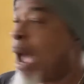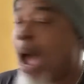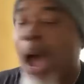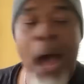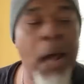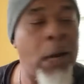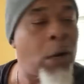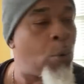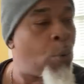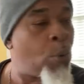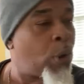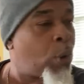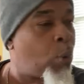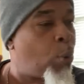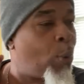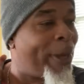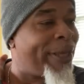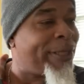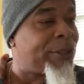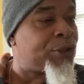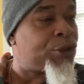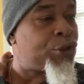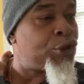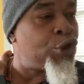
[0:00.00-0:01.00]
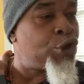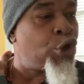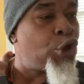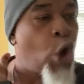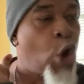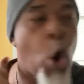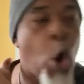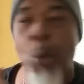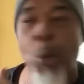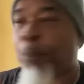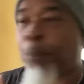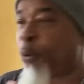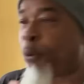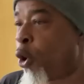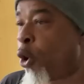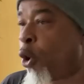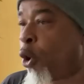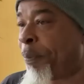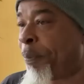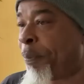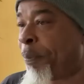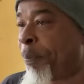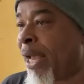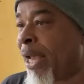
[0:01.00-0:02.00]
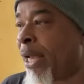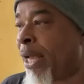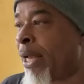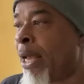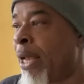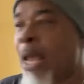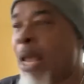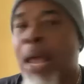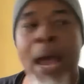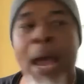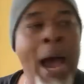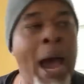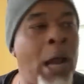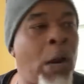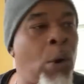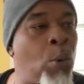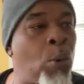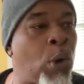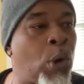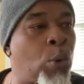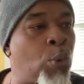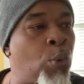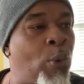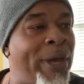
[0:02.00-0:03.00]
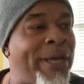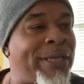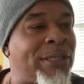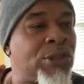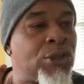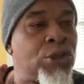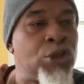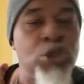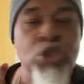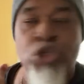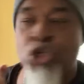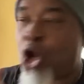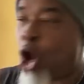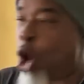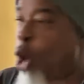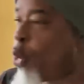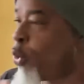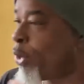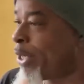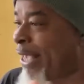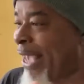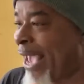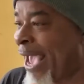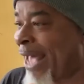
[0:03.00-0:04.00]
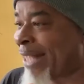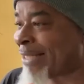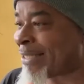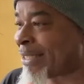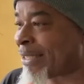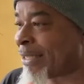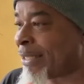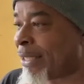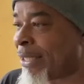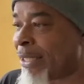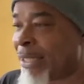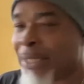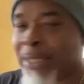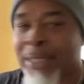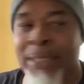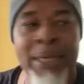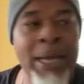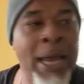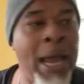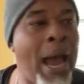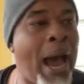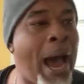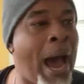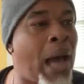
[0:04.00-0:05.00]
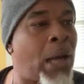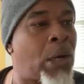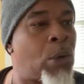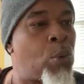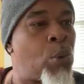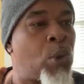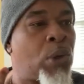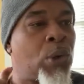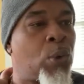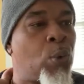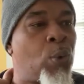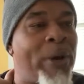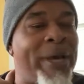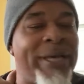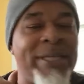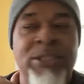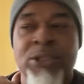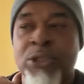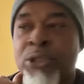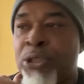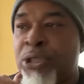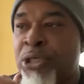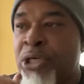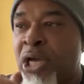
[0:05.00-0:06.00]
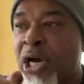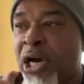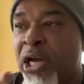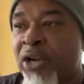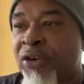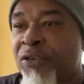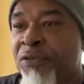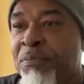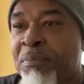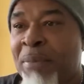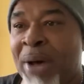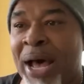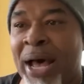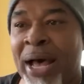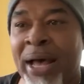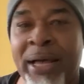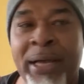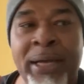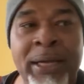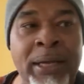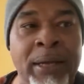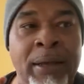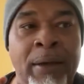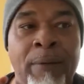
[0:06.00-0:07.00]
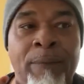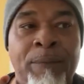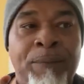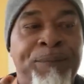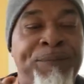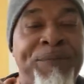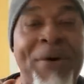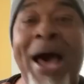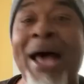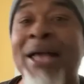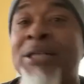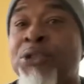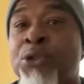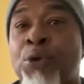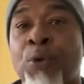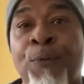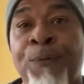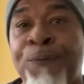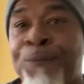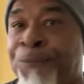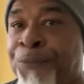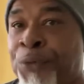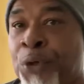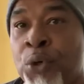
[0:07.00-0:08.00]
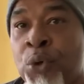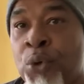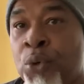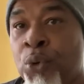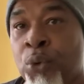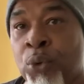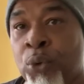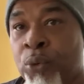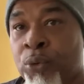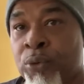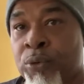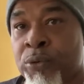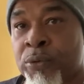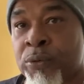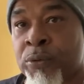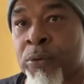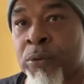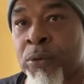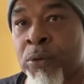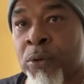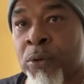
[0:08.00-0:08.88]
I don't want to waste no propane. I don't want to waste no gasoline. I don't want to waste none of my fossil fuels